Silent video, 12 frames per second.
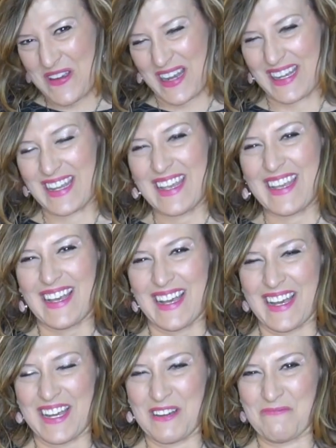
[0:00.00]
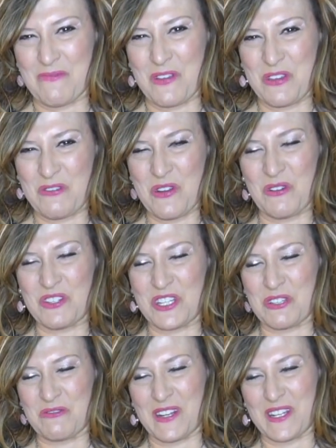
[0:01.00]
And um, you know,
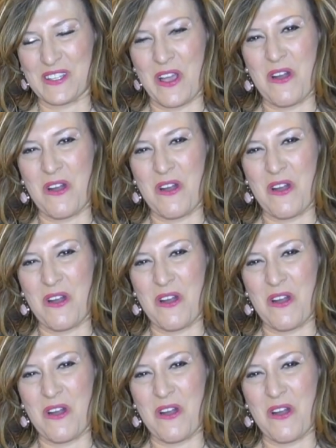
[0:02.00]
Gee Loretta is